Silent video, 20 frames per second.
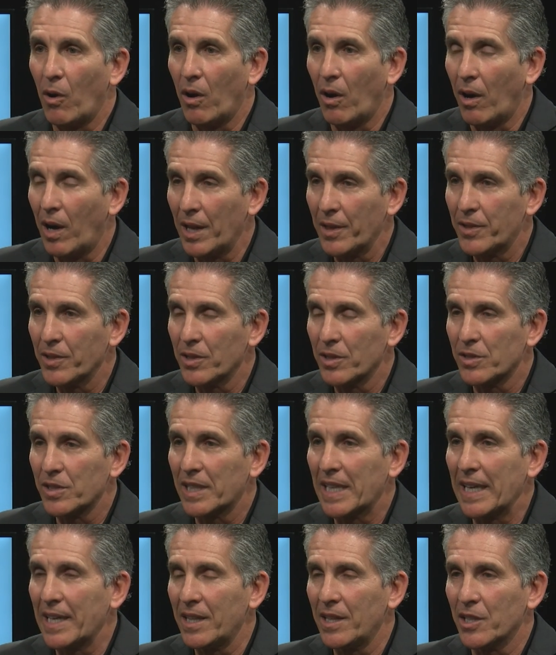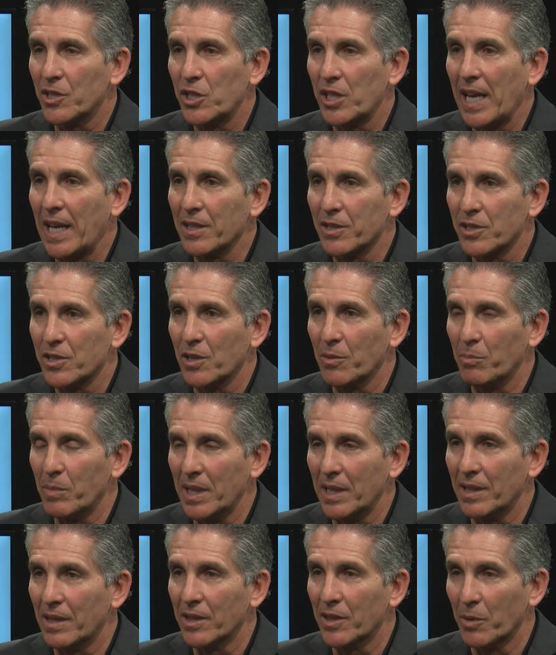Authors, getting the chance to
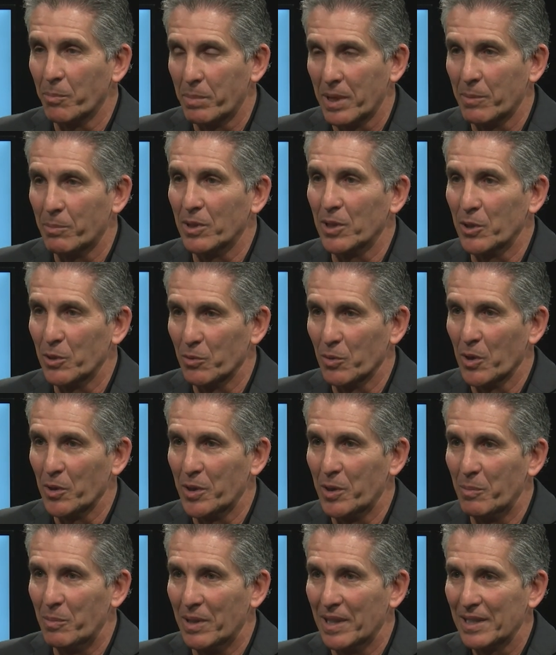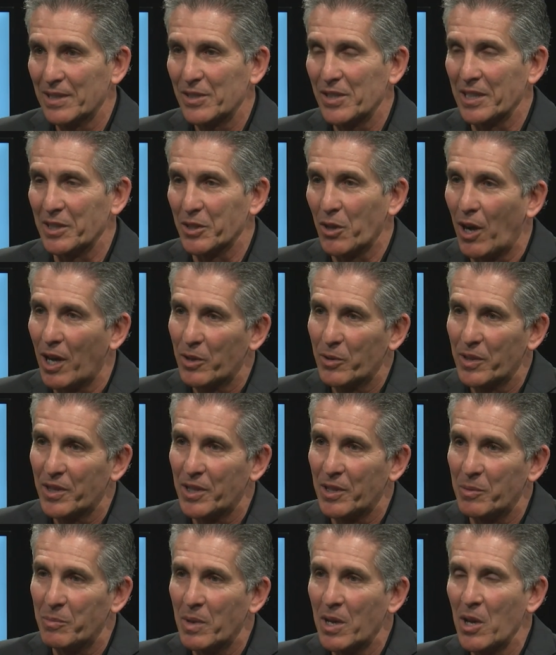meet the people who wrote the books and talk with
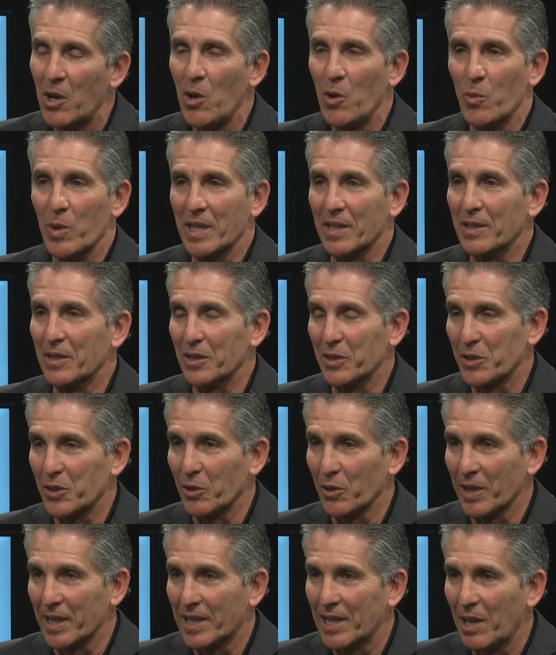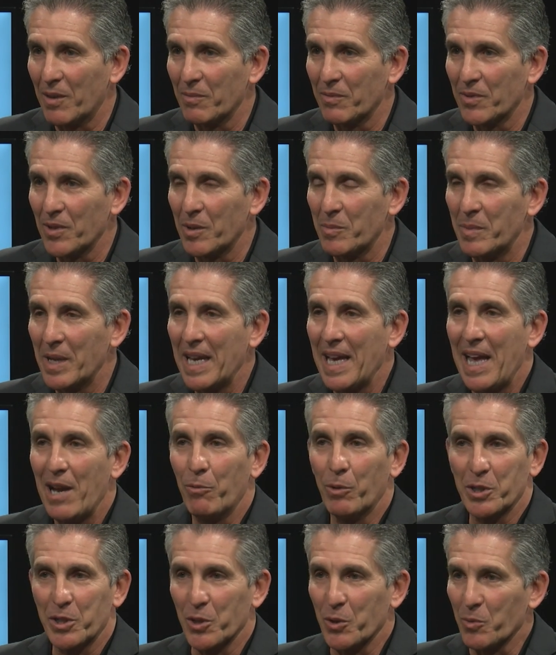them, where did the story come from,
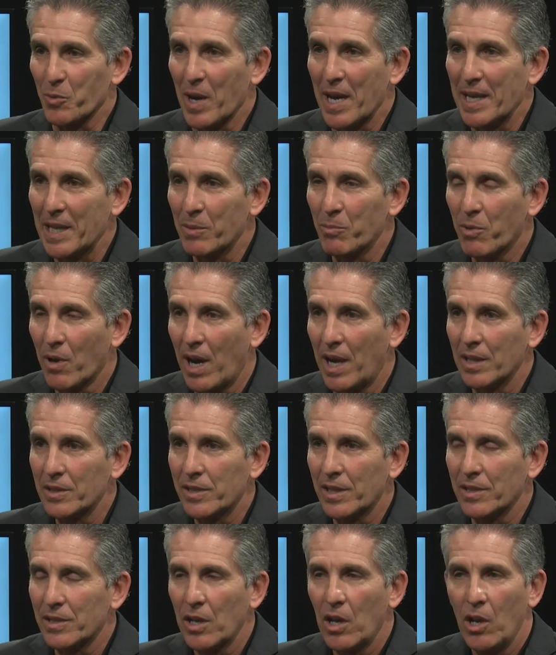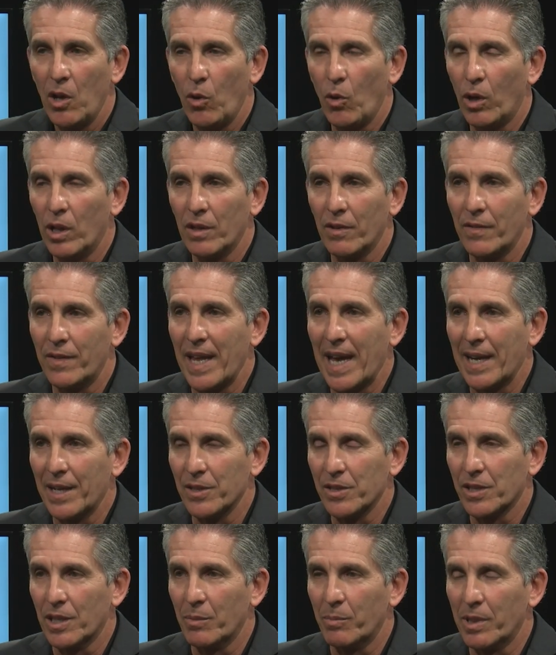what's your writing process, all of that
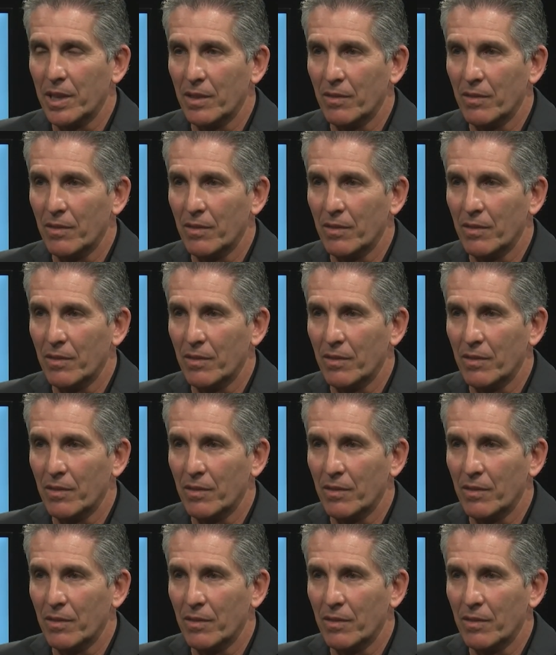is going to be